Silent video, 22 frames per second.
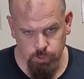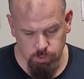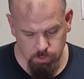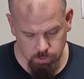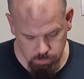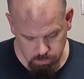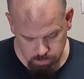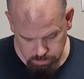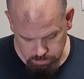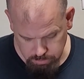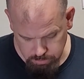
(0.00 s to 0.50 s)

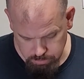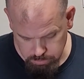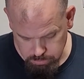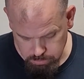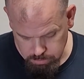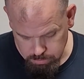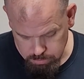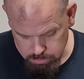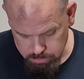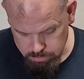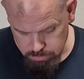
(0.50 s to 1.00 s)
Okay,
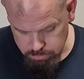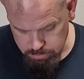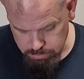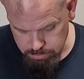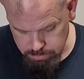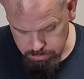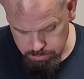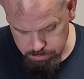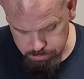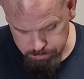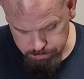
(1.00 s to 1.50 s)

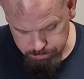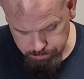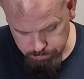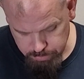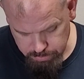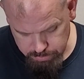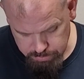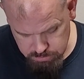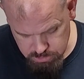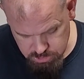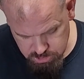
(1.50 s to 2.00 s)
now
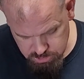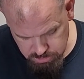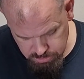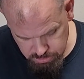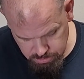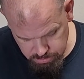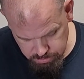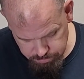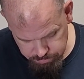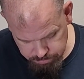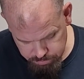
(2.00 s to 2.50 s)
instead
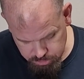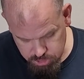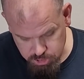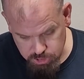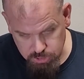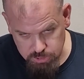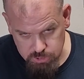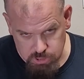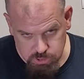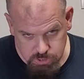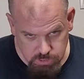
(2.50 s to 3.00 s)
of
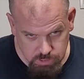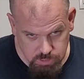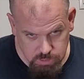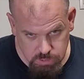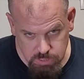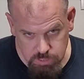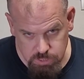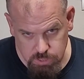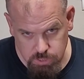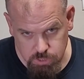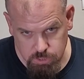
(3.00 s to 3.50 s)
adjusting,
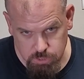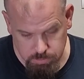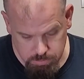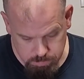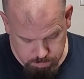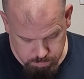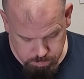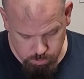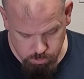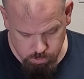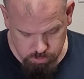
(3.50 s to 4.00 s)
you're
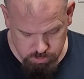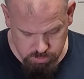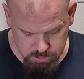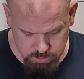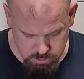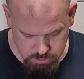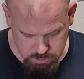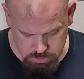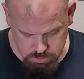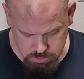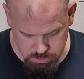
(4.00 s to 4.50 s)
pulling
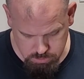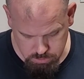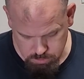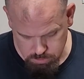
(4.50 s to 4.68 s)
this